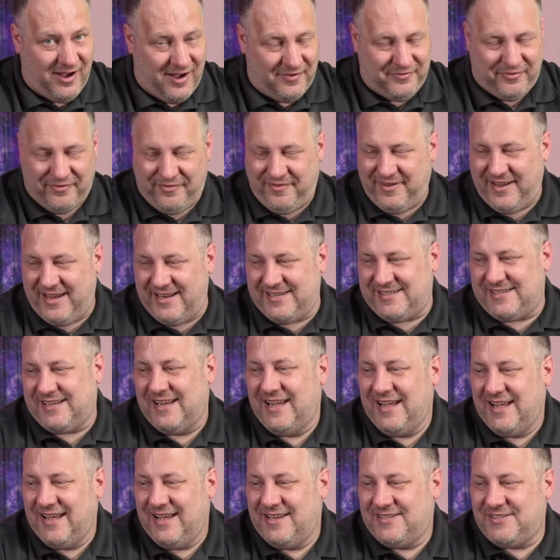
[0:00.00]
off of it.
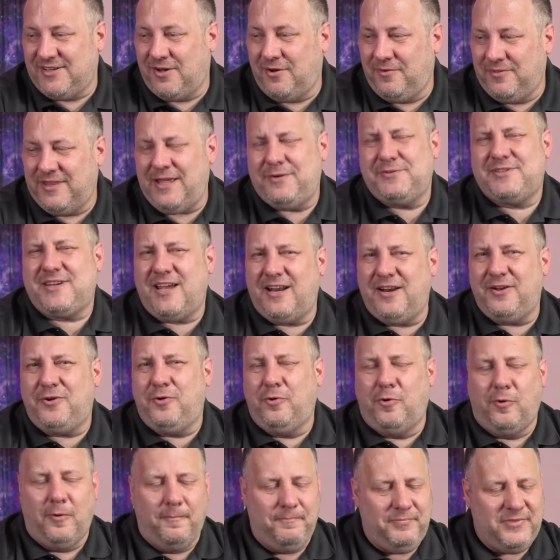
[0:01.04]
So that was kind of
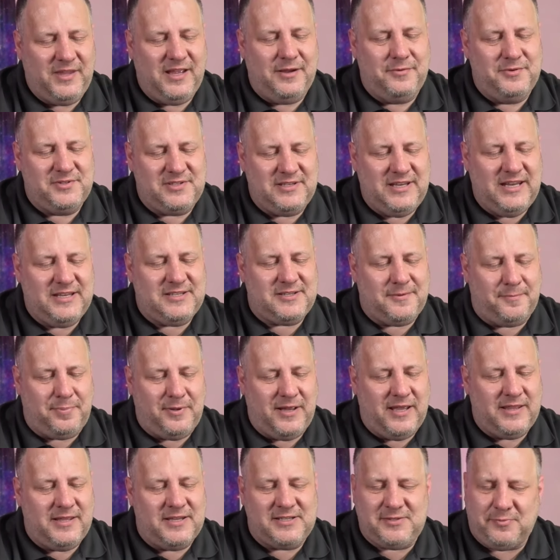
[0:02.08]
cool. That was neat to
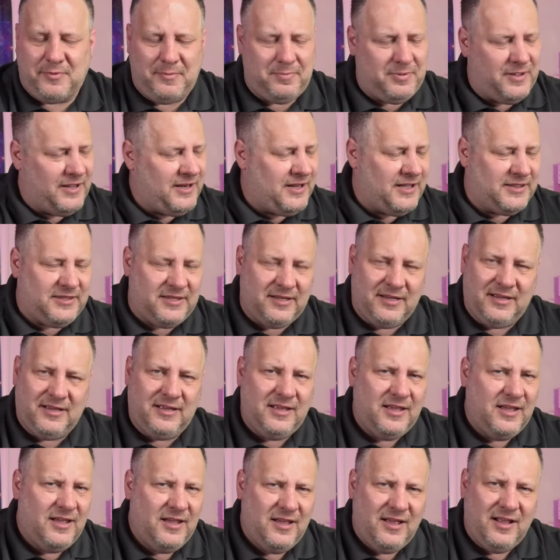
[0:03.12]
play this. We played at
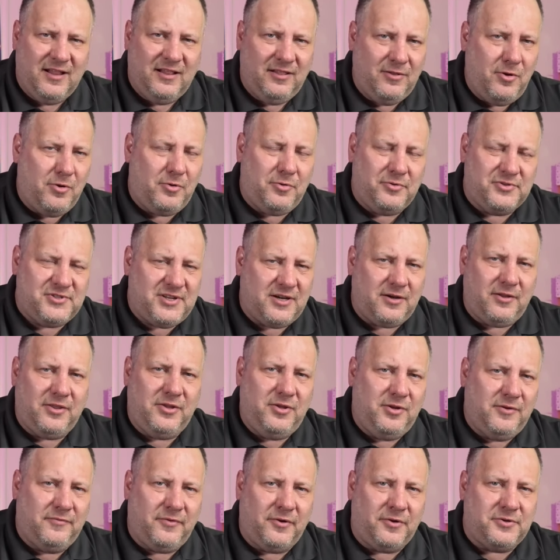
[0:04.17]
the local Center of the
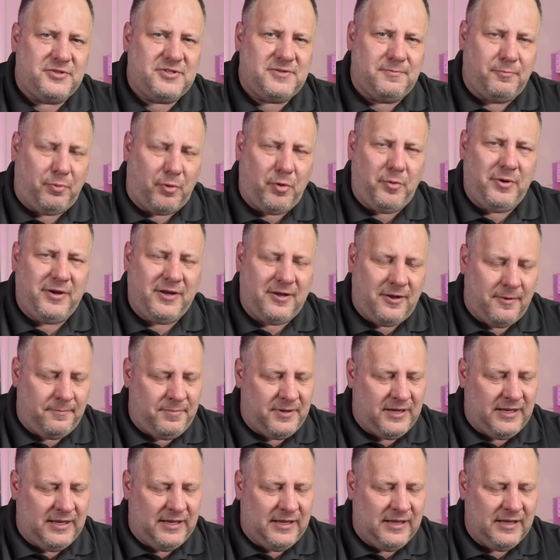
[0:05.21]
Universe Brewing
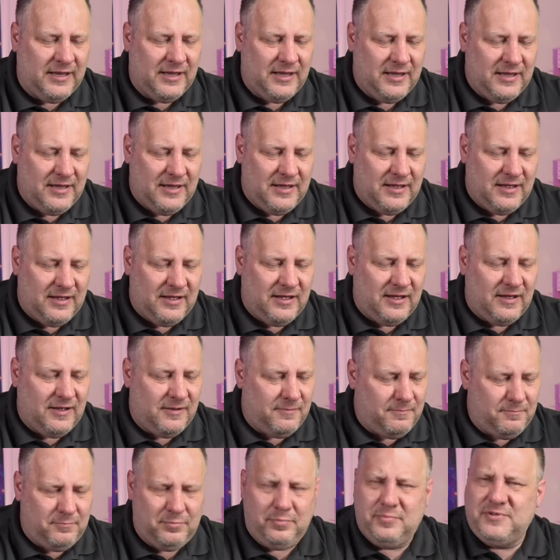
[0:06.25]
Company.
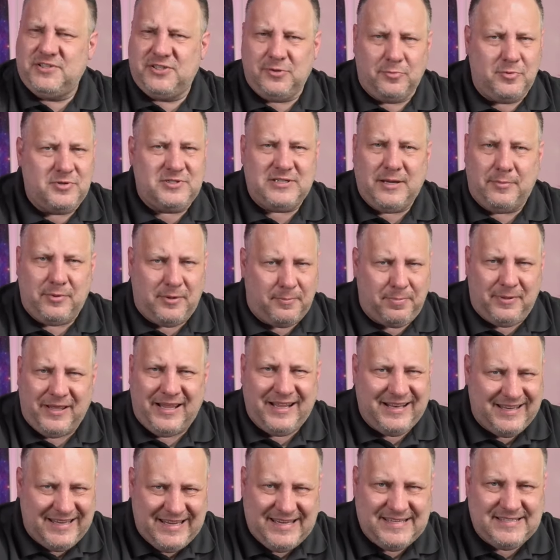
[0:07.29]
Uh, still was able to
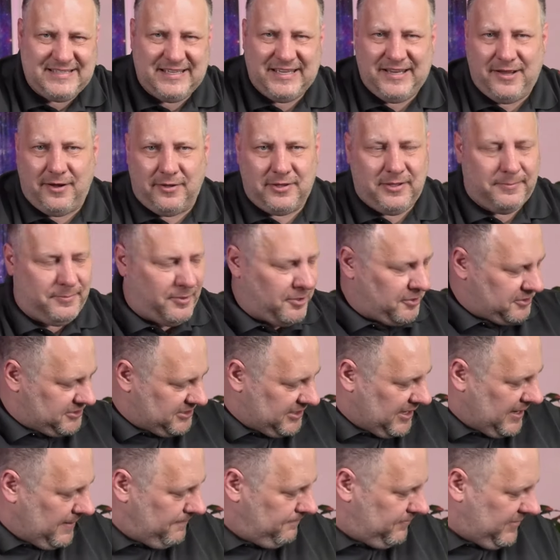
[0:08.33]
play it easily on the bar
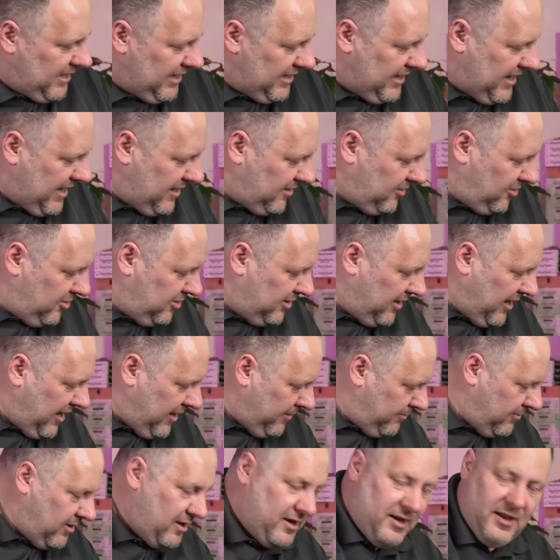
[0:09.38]
top and had a good
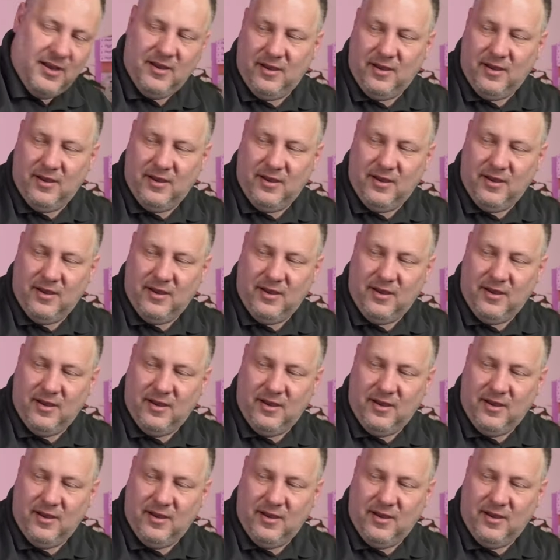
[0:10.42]
game